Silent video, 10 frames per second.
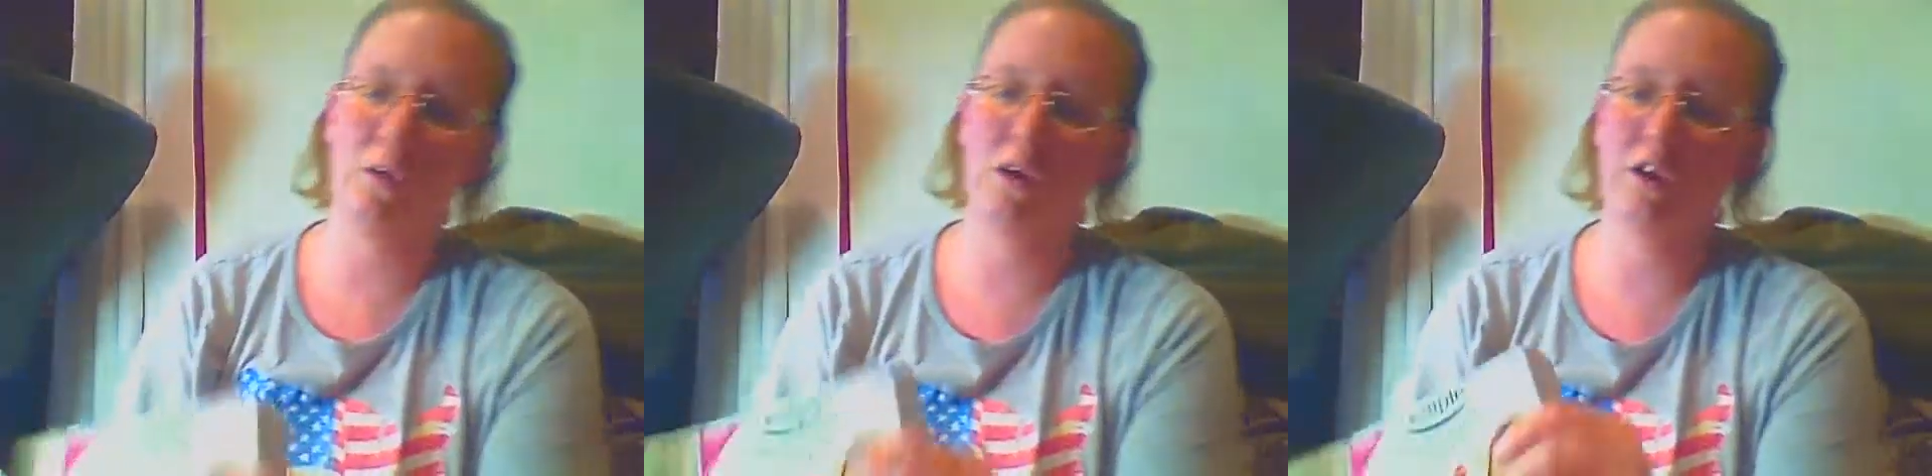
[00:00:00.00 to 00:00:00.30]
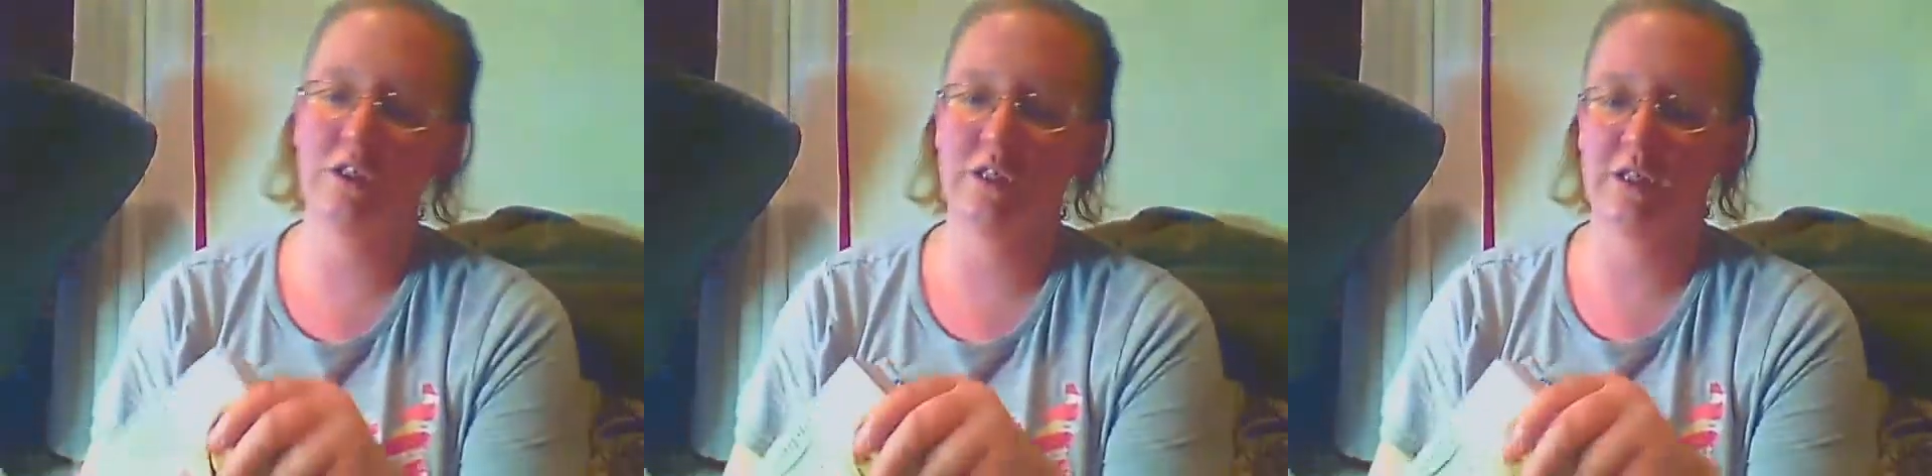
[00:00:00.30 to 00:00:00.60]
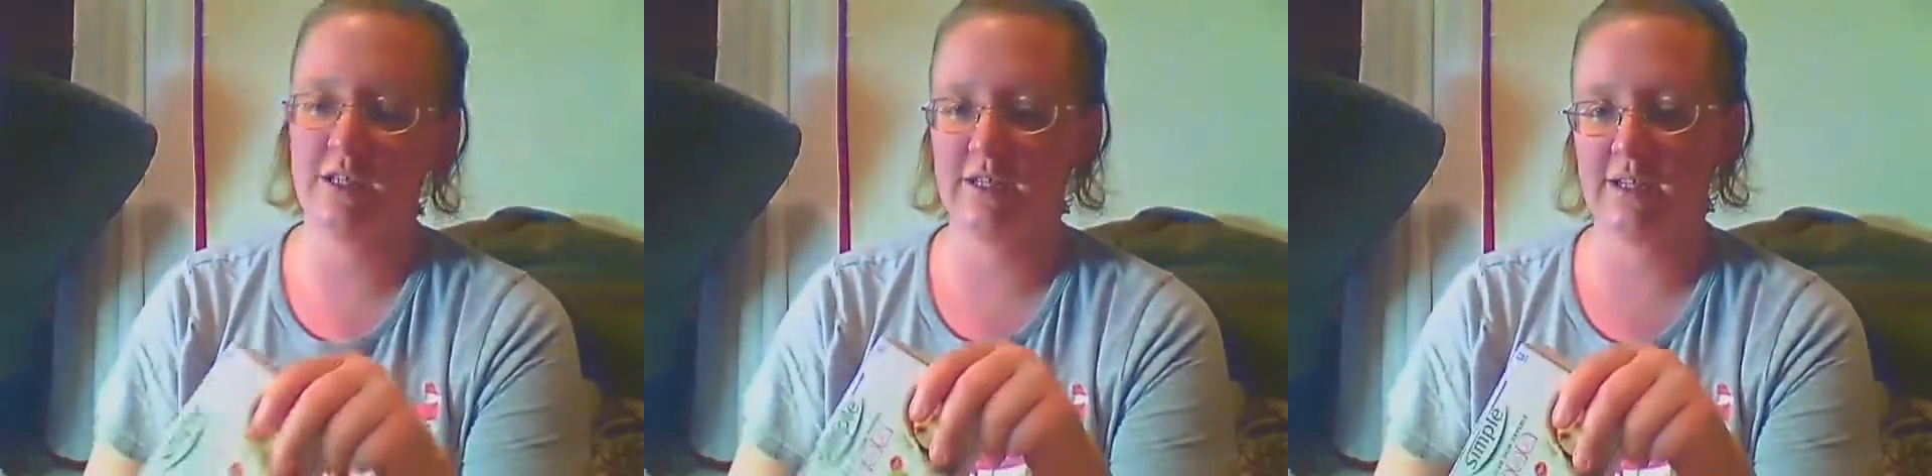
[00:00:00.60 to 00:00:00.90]
wash,
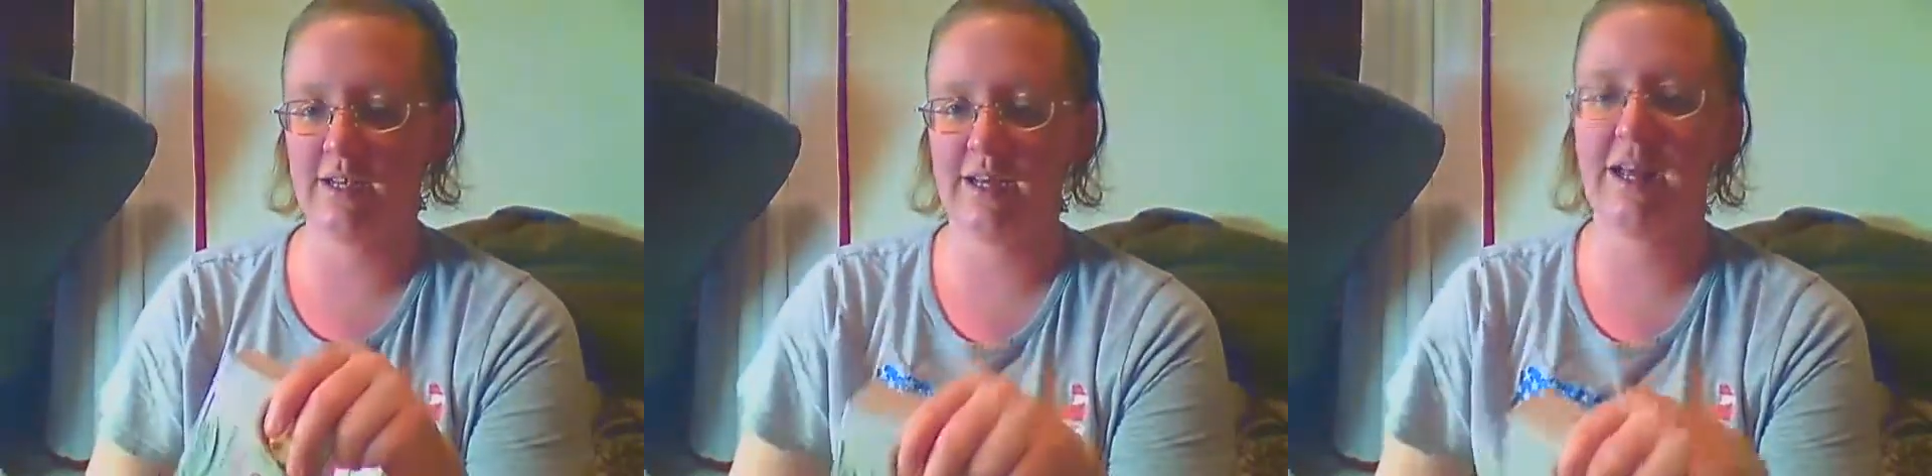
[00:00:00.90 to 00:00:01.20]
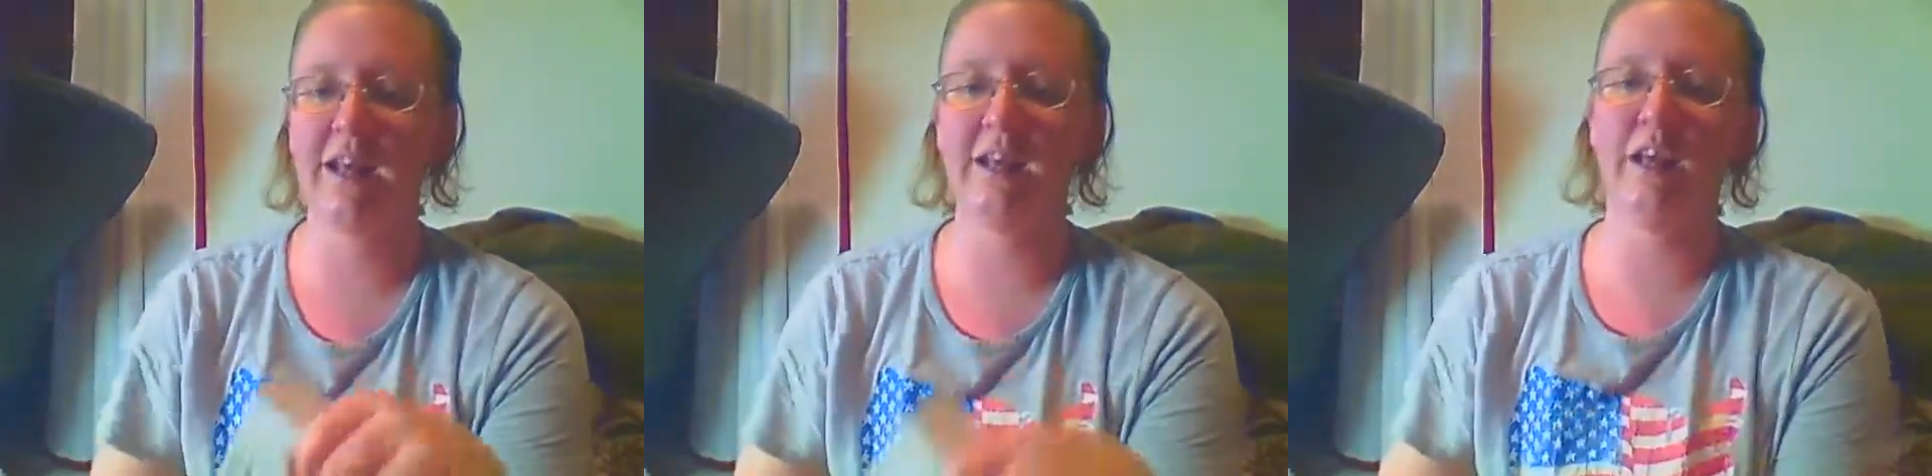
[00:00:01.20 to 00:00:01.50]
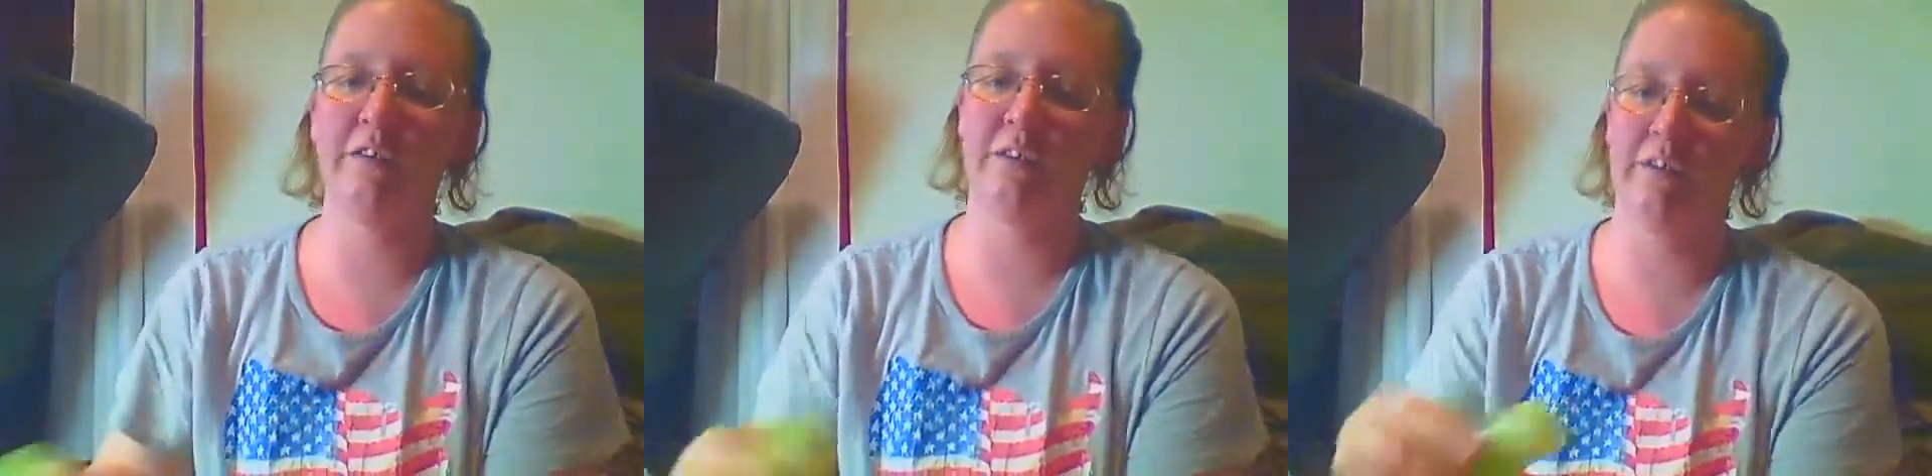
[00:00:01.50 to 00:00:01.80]
and I
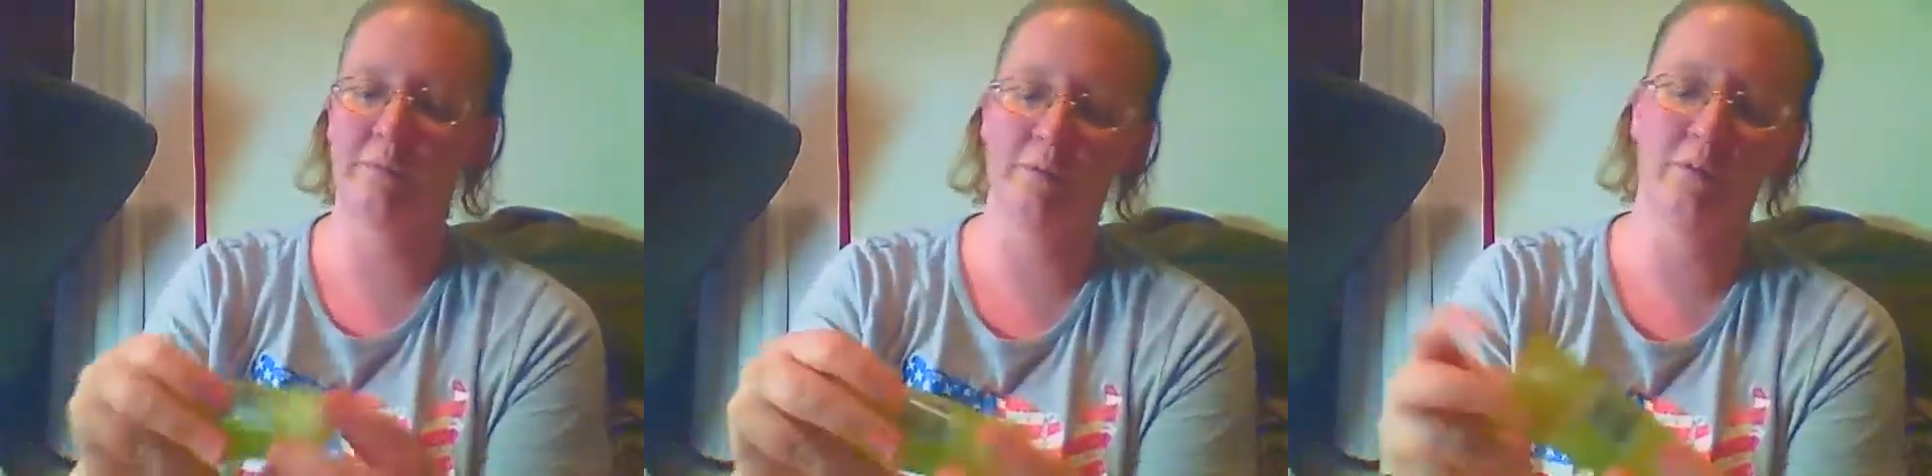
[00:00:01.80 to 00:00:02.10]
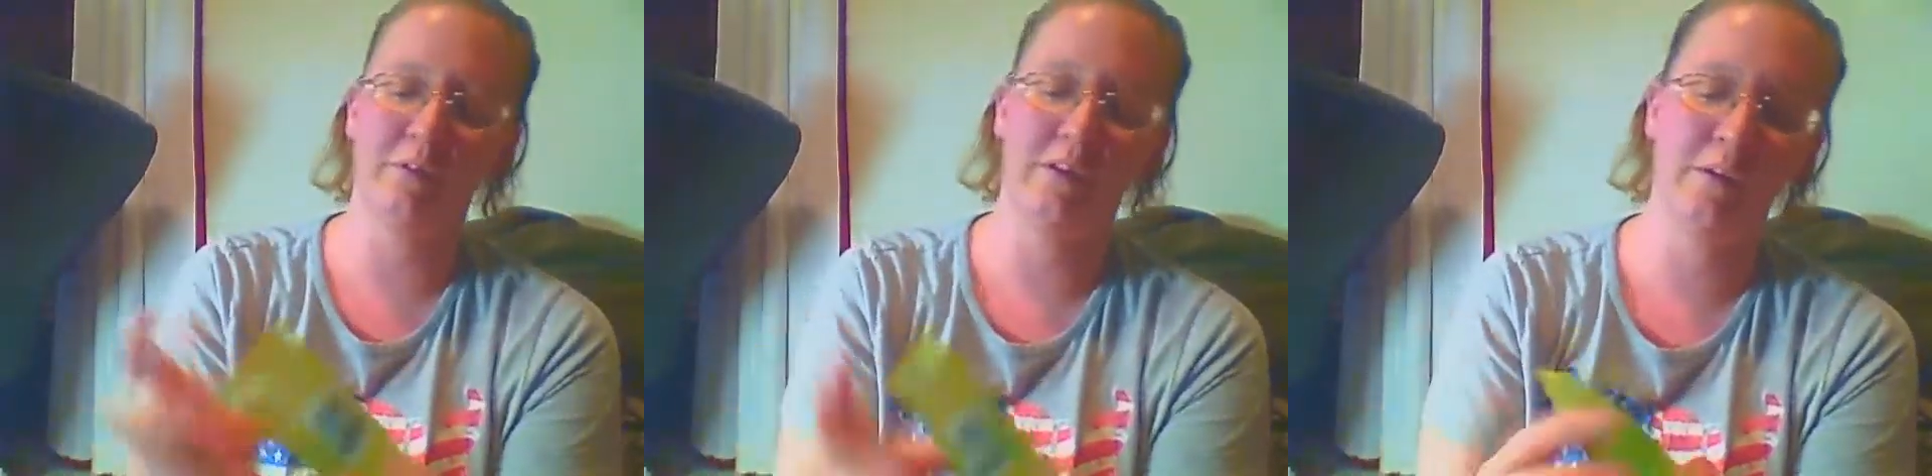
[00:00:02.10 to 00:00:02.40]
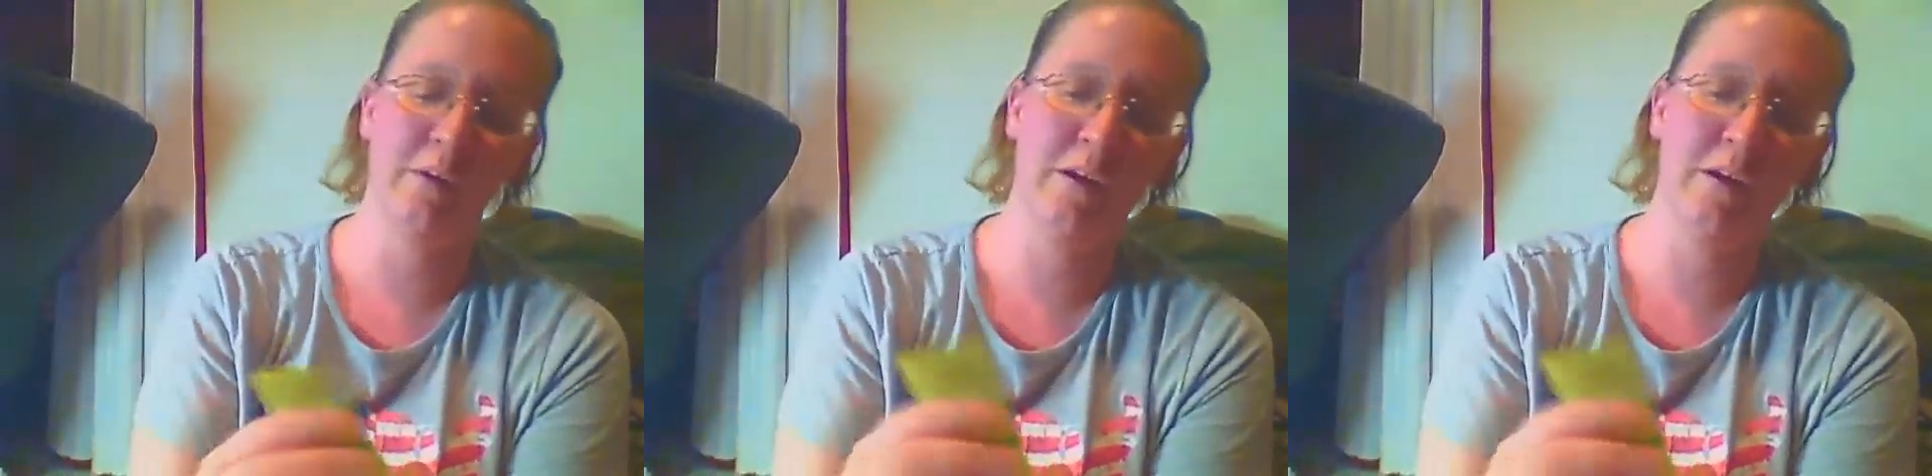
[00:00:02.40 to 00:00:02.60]
love Simple, so